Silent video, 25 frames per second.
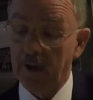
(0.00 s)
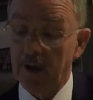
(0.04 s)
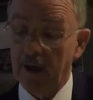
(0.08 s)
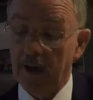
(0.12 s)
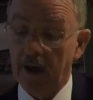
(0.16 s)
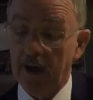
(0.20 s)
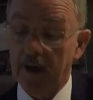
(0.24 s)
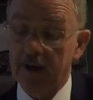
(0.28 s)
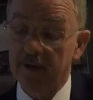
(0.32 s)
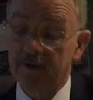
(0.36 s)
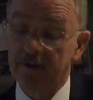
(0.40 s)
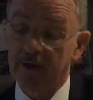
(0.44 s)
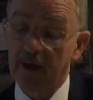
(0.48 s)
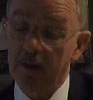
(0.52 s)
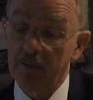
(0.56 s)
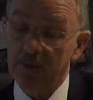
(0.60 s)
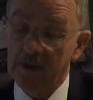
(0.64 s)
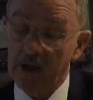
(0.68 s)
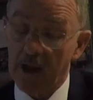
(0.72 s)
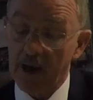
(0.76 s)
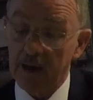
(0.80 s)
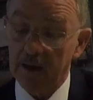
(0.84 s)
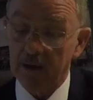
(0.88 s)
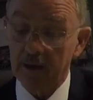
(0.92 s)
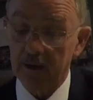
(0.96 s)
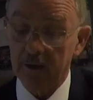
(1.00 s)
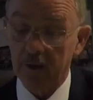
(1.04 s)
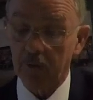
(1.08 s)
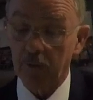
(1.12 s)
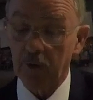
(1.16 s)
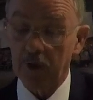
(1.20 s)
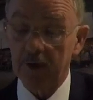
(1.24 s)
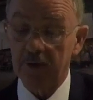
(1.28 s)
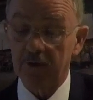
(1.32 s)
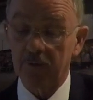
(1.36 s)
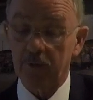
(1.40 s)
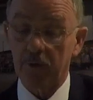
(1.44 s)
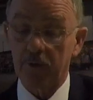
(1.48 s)
and it seems likely that when
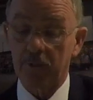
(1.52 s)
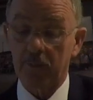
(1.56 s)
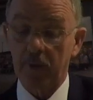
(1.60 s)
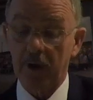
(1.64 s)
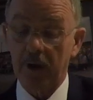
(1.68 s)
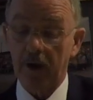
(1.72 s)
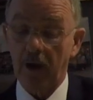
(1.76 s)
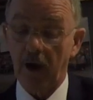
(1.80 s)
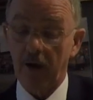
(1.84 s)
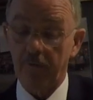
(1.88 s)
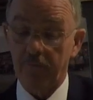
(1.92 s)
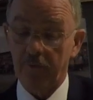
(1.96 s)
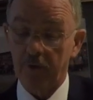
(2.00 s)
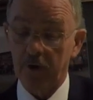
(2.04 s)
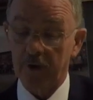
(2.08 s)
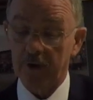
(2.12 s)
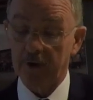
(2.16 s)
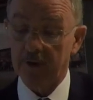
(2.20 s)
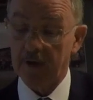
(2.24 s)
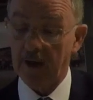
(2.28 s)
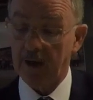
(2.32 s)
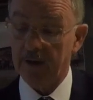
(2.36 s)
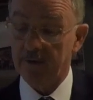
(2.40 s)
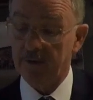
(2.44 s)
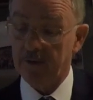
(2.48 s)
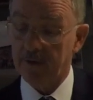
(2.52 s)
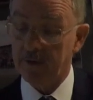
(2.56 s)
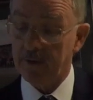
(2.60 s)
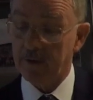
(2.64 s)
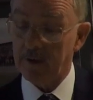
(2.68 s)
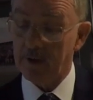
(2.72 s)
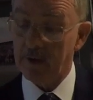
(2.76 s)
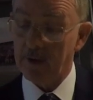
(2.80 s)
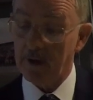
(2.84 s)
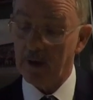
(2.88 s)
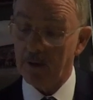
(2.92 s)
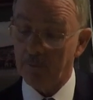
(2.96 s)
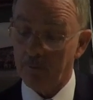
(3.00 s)
this was being offered that
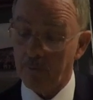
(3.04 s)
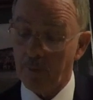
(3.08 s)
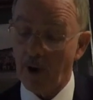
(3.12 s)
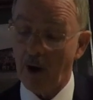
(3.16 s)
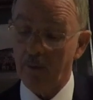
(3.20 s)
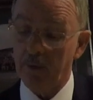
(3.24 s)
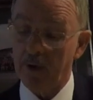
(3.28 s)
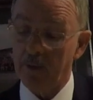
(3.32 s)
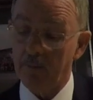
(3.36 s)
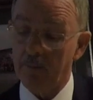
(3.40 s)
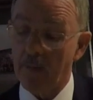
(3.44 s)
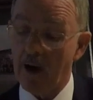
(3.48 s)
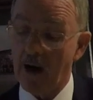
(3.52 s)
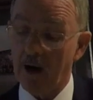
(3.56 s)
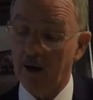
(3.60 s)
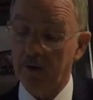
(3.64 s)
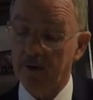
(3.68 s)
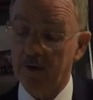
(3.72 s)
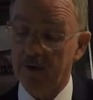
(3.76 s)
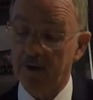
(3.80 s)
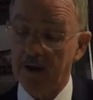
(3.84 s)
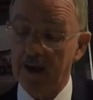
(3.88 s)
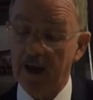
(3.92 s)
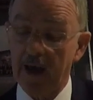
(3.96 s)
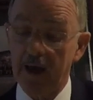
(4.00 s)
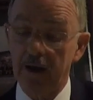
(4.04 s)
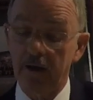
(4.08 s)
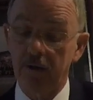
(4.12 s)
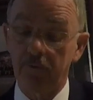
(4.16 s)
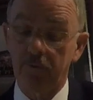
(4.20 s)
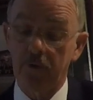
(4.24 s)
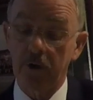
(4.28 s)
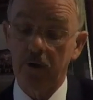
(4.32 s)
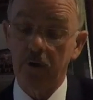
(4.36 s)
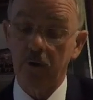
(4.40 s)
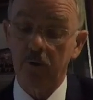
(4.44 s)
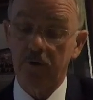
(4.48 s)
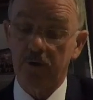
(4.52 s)
it probably marked the end of
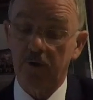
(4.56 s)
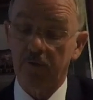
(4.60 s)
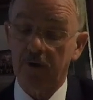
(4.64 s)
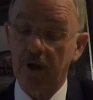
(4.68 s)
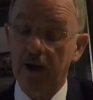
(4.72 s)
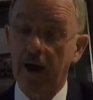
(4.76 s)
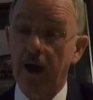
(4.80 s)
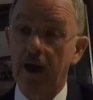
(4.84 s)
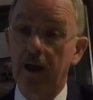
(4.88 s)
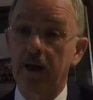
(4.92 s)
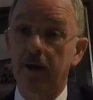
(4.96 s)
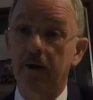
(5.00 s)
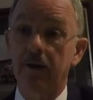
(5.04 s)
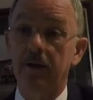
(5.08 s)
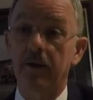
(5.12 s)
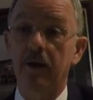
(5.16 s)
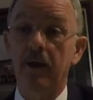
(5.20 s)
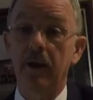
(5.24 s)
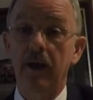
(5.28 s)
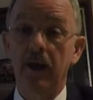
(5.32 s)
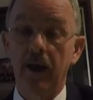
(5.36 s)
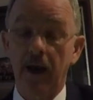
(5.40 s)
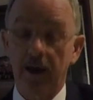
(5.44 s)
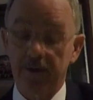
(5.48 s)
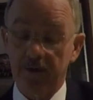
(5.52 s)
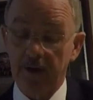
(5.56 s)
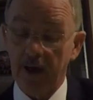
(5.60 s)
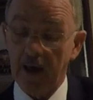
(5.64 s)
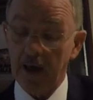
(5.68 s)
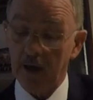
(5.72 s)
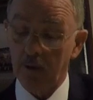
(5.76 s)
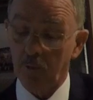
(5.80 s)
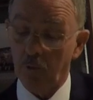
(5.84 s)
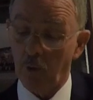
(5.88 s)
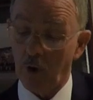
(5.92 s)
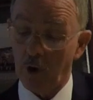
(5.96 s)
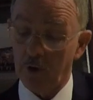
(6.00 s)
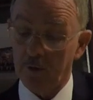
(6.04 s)
the use of the island as a
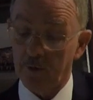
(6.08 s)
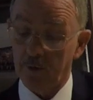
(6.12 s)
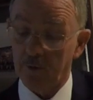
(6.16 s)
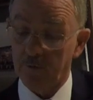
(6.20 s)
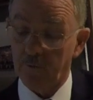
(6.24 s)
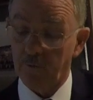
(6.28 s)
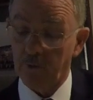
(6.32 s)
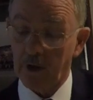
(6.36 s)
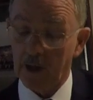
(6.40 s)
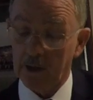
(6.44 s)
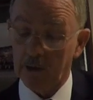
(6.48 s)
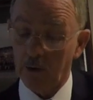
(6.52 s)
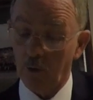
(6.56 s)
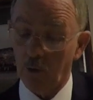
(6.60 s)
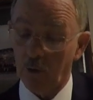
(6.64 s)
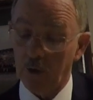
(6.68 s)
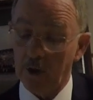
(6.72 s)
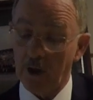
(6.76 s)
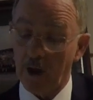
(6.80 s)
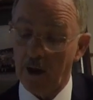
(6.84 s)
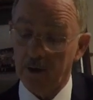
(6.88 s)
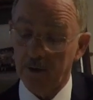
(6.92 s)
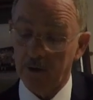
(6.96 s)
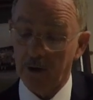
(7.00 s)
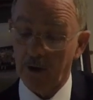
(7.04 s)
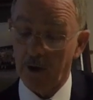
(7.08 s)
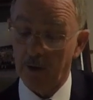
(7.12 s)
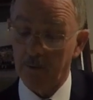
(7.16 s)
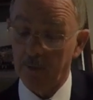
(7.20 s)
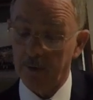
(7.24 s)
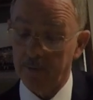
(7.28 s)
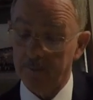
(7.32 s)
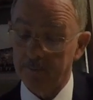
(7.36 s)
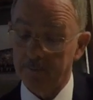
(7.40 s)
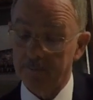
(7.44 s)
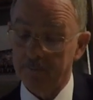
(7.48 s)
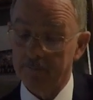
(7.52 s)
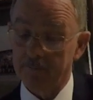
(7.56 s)
headquarters for Athlone Yacht Club.
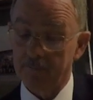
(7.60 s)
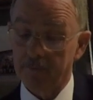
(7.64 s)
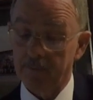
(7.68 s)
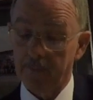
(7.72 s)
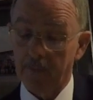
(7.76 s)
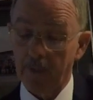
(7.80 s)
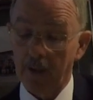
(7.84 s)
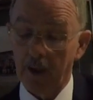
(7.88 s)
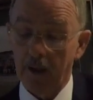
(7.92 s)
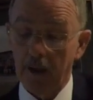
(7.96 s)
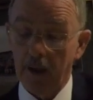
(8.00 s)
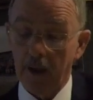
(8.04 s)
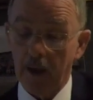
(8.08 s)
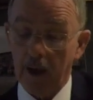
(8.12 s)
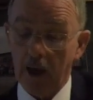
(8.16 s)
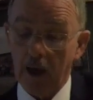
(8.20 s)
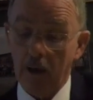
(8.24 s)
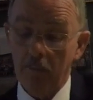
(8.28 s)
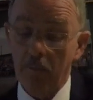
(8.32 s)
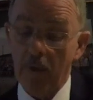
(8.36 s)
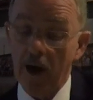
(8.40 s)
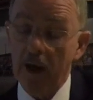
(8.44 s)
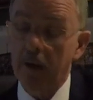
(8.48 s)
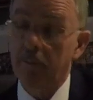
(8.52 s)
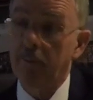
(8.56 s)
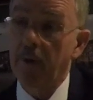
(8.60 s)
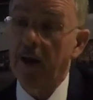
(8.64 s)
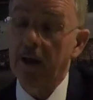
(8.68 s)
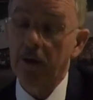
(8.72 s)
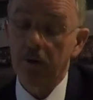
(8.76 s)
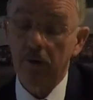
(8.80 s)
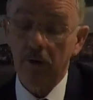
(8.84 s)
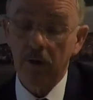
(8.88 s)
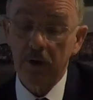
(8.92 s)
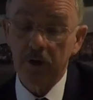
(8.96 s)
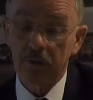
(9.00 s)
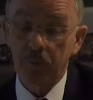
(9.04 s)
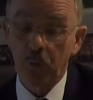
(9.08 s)
Mike
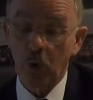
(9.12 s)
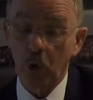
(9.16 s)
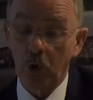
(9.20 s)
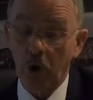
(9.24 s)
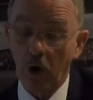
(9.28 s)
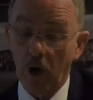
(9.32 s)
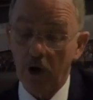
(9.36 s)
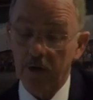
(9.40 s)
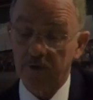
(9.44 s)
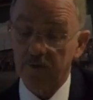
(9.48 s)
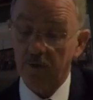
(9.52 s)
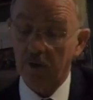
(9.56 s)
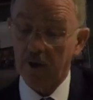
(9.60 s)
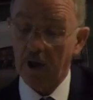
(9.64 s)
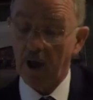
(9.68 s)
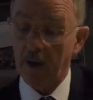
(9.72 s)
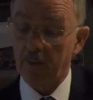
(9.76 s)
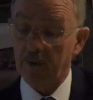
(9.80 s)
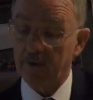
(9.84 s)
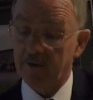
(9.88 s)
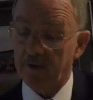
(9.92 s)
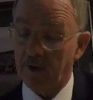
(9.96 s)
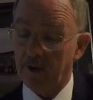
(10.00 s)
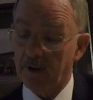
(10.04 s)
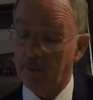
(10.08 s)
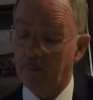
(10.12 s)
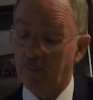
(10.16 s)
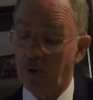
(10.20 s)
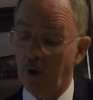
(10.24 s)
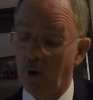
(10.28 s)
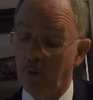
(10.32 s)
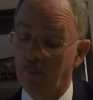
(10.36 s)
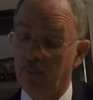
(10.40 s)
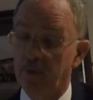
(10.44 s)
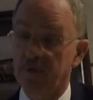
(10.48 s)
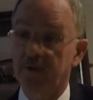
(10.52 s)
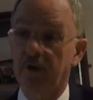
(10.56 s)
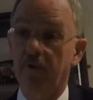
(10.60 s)
Bender in his book also comments on the
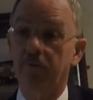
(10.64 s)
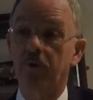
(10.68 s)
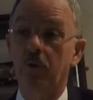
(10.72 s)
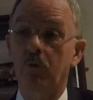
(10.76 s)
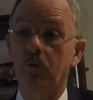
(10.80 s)
purpose of the